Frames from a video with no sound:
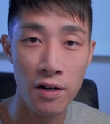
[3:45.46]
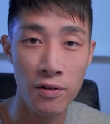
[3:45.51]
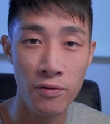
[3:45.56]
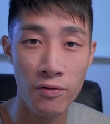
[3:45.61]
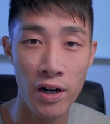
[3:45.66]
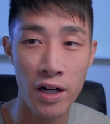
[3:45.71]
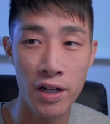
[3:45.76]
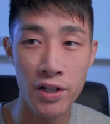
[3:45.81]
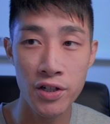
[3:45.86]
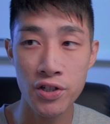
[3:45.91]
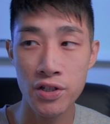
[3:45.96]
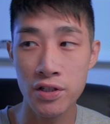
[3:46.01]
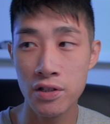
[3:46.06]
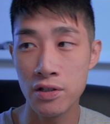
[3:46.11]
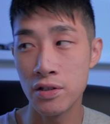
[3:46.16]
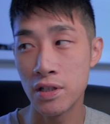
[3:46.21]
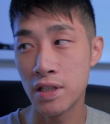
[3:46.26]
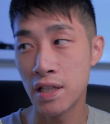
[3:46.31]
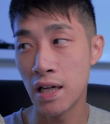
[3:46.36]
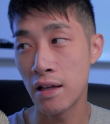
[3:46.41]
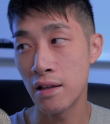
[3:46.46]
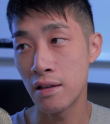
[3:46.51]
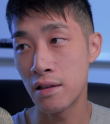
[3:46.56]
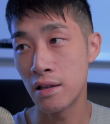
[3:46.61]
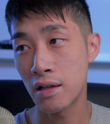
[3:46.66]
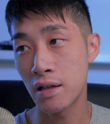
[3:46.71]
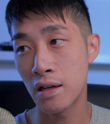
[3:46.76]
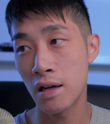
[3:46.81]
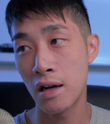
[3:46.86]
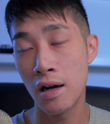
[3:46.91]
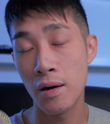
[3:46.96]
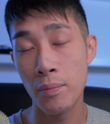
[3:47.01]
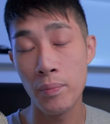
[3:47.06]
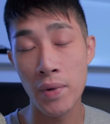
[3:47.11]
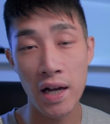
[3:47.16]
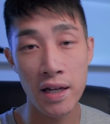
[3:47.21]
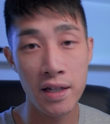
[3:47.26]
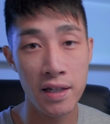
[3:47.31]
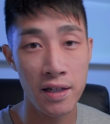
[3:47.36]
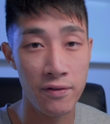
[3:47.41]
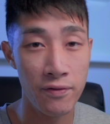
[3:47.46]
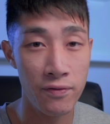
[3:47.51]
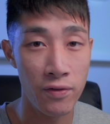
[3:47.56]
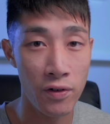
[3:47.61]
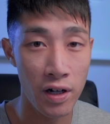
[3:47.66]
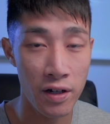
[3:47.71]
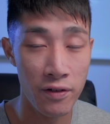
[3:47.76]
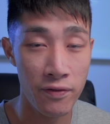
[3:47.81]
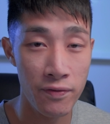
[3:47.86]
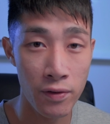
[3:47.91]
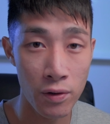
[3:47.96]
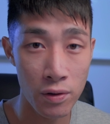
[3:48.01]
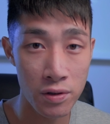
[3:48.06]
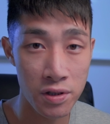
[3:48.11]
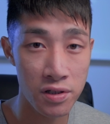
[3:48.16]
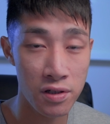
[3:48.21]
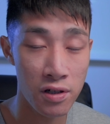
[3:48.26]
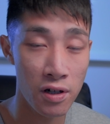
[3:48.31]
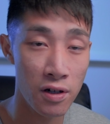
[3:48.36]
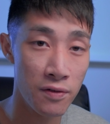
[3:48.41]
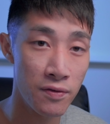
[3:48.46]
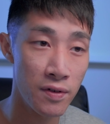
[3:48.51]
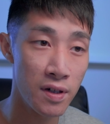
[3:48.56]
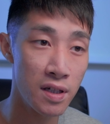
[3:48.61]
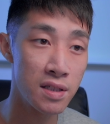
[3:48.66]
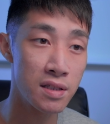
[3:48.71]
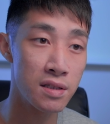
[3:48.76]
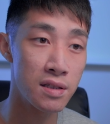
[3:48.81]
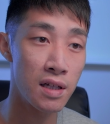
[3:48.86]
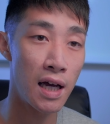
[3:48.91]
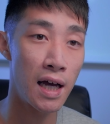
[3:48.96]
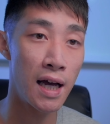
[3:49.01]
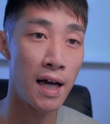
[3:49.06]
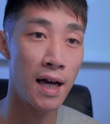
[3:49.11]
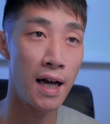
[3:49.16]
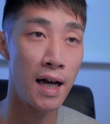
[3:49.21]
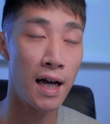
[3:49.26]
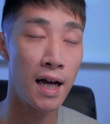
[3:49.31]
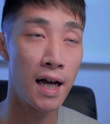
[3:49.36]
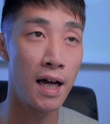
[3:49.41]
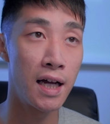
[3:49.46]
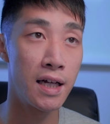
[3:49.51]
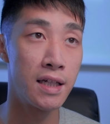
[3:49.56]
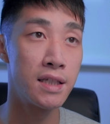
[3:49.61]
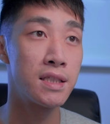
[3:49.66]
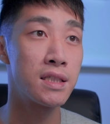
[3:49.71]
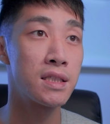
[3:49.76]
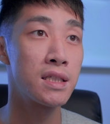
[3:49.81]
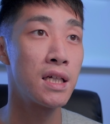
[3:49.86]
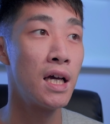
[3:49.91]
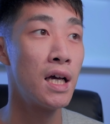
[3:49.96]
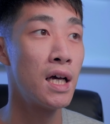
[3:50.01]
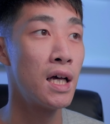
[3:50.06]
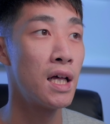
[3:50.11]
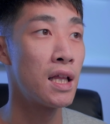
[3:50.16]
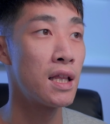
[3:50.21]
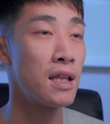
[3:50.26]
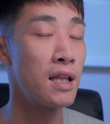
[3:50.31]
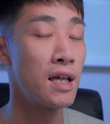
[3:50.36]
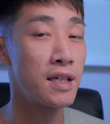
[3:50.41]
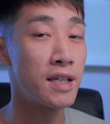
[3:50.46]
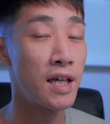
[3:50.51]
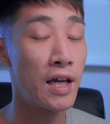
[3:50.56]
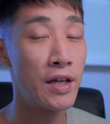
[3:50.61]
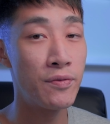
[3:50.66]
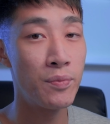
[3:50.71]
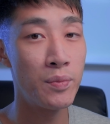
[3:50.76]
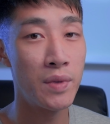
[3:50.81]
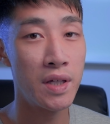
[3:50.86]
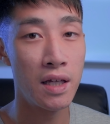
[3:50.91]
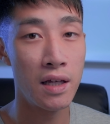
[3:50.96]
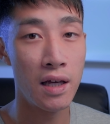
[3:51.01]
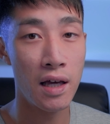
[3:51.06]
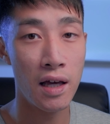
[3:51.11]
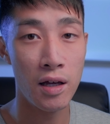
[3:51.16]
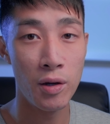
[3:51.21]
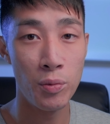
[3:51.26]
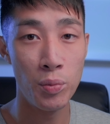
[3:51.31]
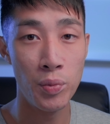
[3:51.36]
arranged to get the car back in for a full service, and they gave me a